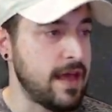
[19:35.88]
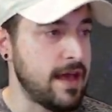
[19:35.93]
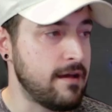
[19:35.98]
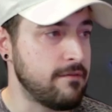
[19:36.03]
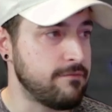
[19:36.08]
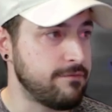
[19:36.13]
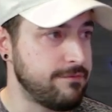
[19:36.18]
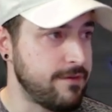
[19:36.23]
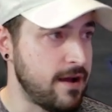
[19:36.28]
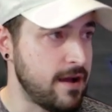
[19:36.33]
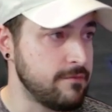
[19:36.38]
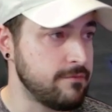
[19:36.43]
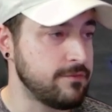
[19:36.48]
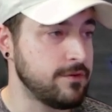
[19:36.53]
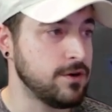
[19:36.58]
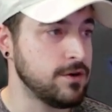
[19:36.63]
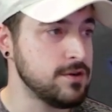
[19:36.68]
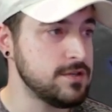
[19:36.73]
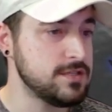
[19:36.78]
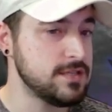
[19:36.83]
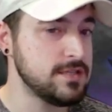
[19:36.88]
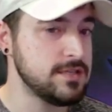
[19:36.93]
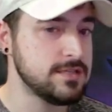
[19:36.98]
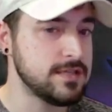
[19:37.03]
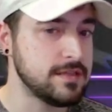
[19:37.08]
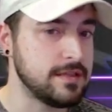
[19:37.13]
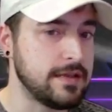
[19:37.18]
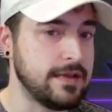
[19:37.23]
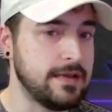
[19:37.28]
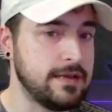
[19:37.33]
5 curses,
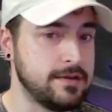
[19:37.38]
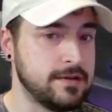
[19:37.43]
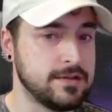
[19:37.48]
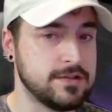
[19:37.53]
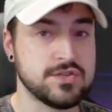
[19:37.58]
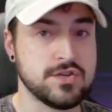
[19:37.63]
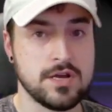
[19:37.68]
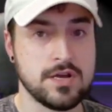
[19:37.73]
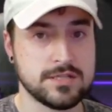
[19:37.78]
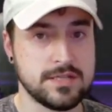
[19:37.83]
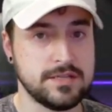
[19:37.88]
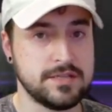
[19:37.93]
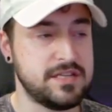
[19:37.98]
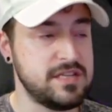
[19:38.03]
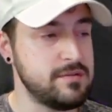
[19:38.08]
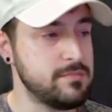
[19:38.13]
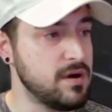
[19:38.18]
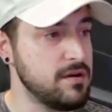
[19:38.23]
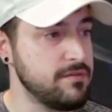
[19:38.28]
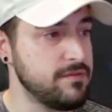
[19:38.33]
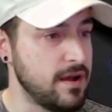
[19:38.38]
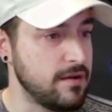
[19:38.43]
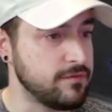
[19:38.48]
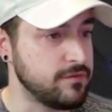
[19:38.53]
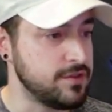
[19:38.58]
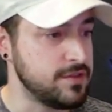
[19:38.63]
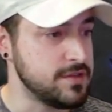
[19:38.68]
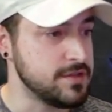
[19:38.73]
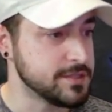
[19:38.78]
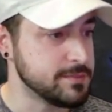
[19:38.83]
then they get an exhausted debuff after
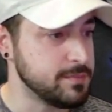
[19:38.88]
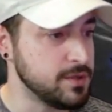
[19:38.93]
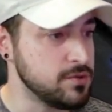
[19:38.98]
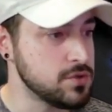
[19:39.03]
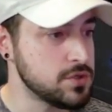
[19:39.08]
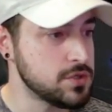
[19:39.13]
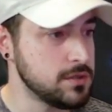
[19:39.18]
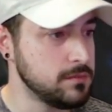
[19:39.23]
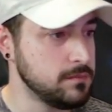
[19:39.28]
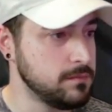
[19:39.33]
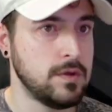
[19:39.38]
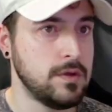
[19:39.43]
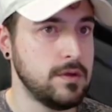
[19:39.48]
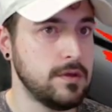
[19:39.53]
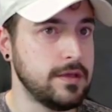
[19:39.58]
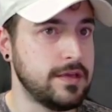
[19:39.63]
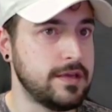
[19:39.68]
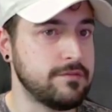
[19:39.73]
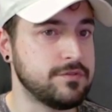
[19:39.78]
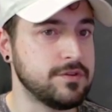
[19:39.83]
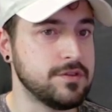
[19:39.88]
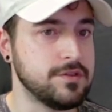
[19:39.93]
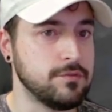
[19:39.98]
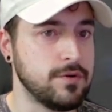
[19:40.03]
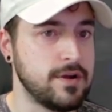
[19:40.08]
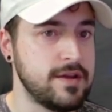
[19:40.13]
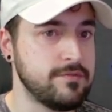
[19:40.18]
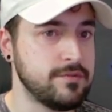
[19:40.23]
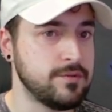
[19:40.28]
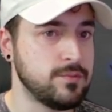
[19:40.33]
the explosion. Gift of the
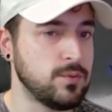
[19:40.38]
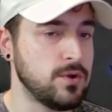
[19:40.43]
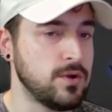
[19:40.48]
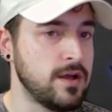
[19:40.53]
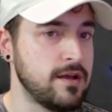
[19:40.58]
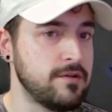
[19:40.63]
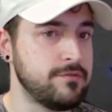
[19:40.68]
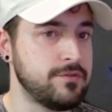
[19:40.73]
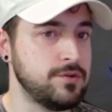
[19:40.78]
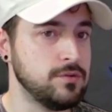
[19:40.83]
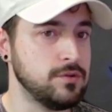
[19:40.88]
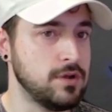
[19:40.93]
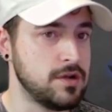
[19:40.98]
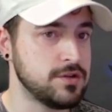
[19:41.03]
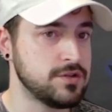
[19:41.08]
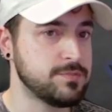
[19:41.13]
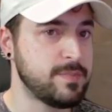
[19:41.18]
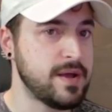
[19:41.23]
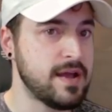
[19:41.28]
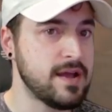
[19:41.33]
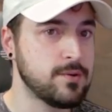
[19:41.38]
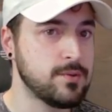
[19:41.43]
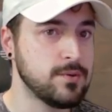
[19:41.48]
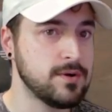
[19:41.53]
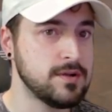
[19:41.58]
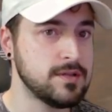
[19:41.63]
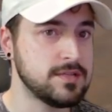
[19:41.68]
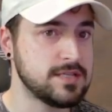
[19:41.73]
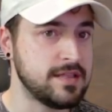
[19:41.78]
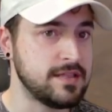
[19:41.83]
Raven will have you launch
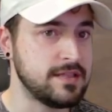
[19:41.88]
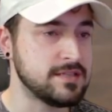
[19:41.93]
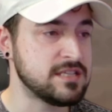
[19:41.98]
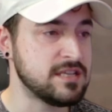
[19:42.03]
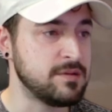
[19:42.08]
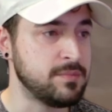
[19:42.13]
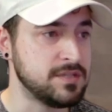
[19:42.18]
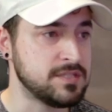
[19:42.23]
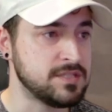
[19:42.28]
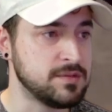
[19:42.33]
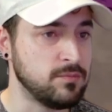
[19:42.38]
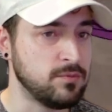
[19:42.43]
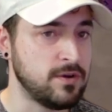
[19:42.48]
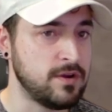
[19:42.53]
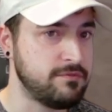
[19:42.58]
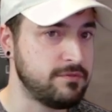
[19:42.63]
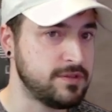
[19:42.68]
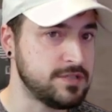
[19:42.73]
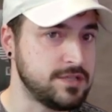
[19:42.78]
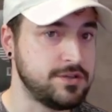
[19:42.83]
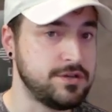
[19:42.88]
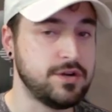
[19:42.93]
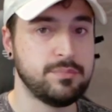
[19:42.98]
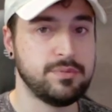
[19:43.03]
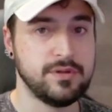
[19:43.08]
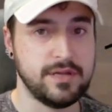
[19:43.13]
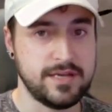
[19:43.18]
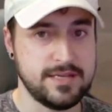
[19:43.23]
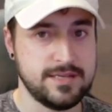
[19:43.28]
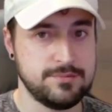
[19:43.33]
backwards and then summon some ravens in your
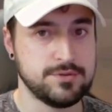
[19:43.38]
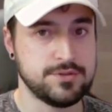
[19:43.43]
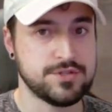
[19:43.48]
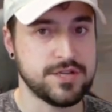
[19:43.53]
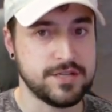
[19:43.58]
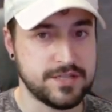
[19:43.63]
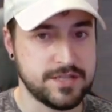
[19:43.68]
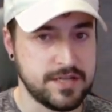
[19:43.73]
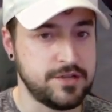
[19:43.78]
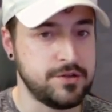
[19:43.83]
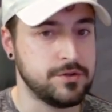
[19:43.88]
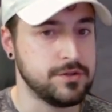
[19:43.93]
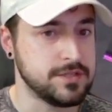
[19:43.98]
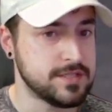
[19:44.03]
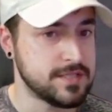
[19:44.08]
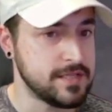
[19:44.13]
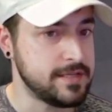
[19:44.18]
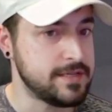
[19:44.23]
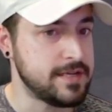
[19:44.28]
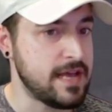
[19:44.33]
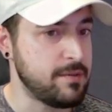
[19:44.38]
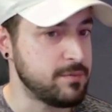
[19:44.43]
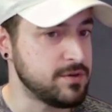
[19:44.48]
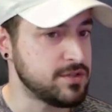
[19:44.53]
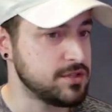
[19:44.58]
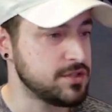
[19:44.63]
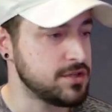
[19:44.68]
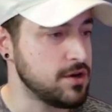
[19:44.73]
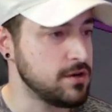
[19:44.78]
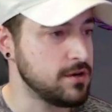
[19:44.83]
place, which continuously damage the
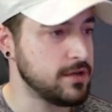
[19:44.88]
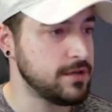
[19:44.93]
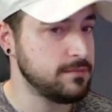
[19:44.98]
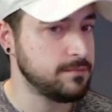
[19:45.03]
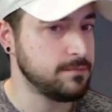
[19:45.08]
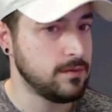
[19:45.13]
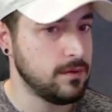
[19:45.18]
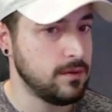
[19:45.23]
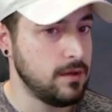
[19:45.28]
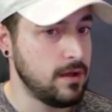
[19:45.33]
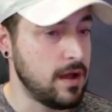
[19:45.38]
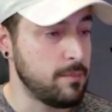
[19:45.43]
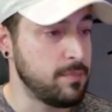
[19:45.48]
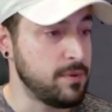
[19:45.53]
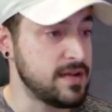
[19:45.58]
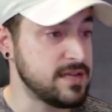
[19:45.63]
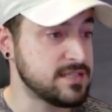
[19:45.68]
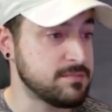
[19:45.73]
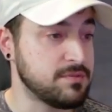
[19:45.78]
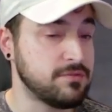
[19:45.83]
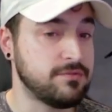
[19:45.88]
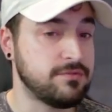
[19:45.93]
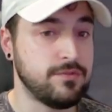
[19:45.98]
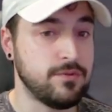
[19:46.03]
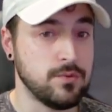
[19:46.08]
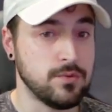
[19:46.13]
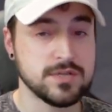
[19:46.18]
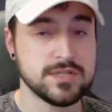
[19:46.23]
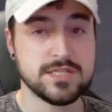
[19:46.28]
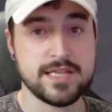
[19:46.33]
target. Applies up to
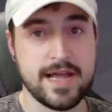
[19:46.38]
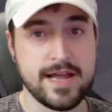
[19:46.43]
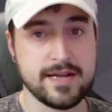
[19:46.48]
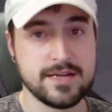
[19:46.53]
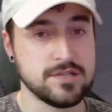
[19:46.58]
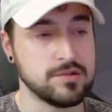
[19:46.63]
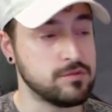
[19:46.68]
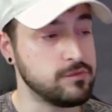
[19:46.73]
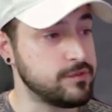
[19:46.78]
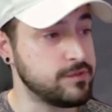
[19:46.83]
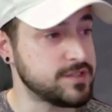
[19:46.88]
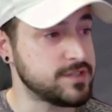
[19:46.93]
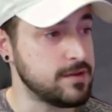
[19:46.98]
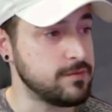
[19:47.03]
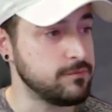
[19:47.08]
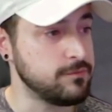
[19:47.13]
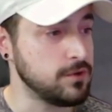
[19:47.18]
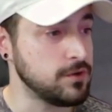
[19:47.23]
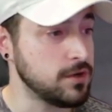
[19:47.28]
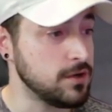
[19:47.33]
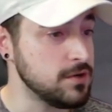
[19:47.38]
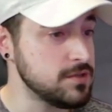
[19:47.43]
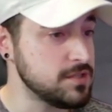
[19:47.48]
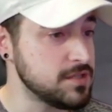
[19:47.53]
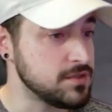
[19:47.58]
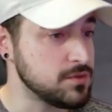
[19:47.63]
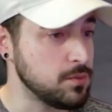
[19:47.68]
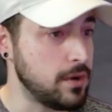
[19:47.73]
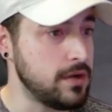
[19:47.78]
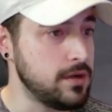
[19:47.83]
4 stacks of resentful curse
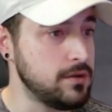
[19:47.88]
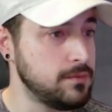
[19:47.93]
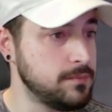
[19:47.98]
as well.